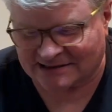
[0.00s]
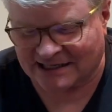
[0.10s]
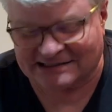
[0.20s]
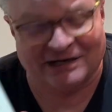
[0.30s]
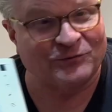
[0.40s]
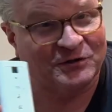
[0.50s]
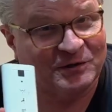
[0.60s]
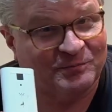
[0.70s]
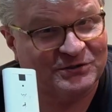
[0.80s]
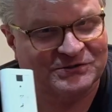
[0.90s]
and that's not one of
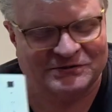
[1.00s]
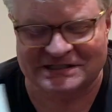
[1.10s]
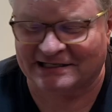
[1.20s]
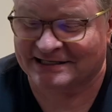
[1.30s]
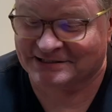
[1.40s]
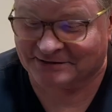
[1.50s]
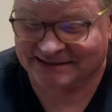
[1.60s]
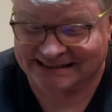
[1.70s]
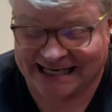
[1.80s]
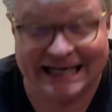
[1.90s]
the personal settings you
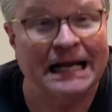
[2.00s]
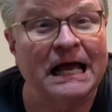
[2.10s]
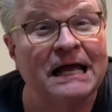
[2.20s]
can set.